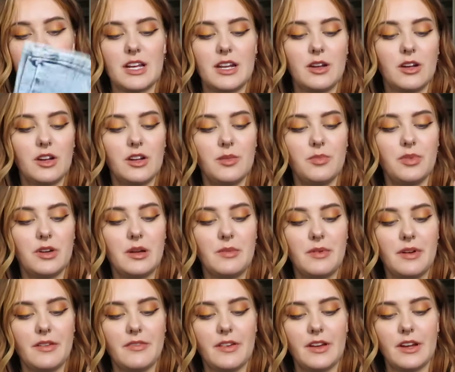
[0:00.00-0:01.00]
kind of going to put
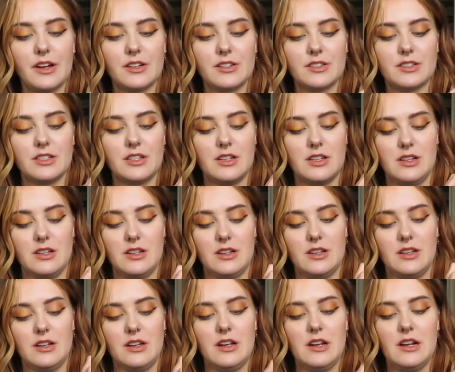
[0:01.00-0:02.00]
my fingers
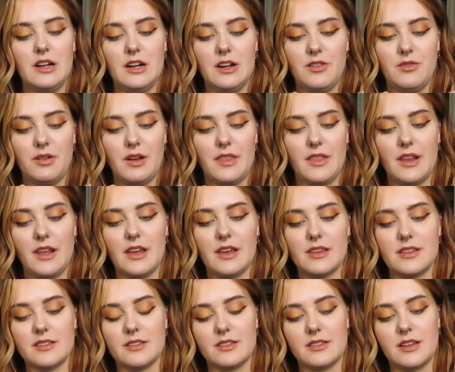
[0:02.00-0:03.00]
where that
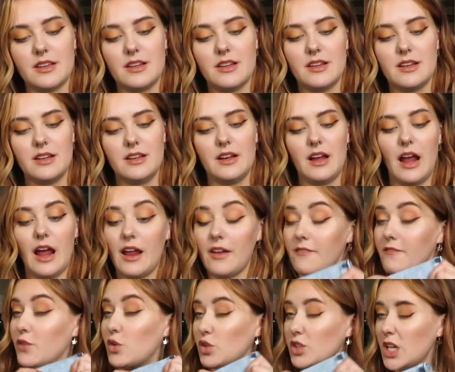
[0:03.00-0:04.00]
is and
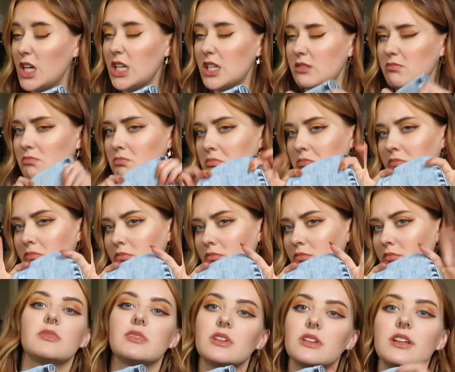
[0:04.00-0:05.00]
fold it.
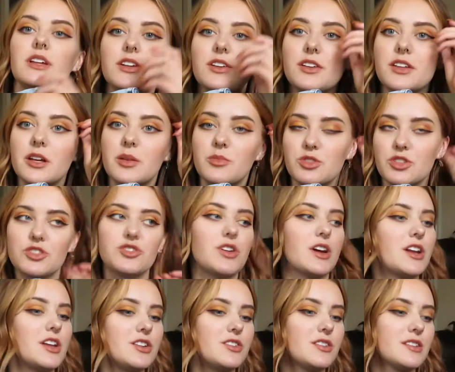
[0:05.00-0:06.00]
Literally, I'm just trying
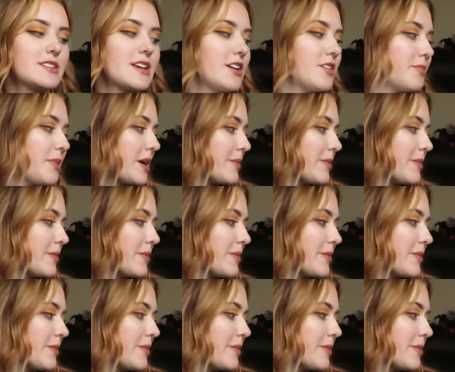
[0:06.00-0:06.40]
to do this out of my